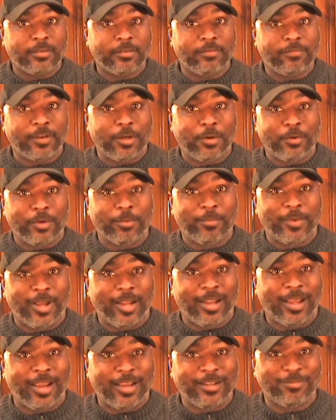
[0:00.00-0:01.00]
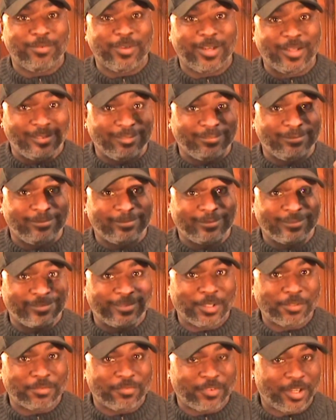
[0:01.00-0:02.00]
phone in my life, but
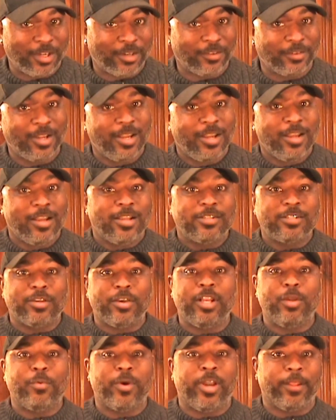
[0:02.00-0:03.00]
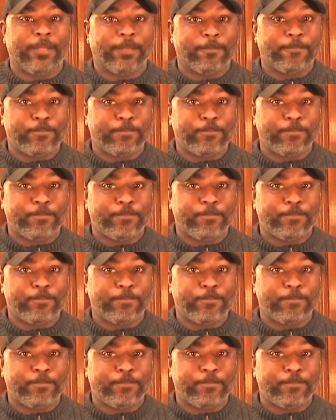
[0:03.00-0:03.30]
go figure. So anyway,